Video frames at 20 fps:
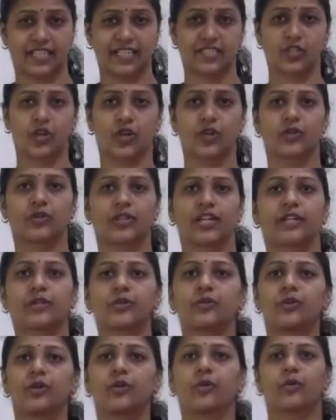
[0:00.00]
Yes or no? That
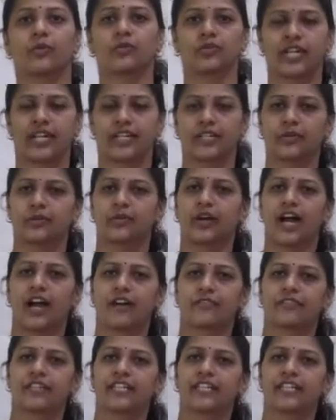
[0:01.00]
you know, that you have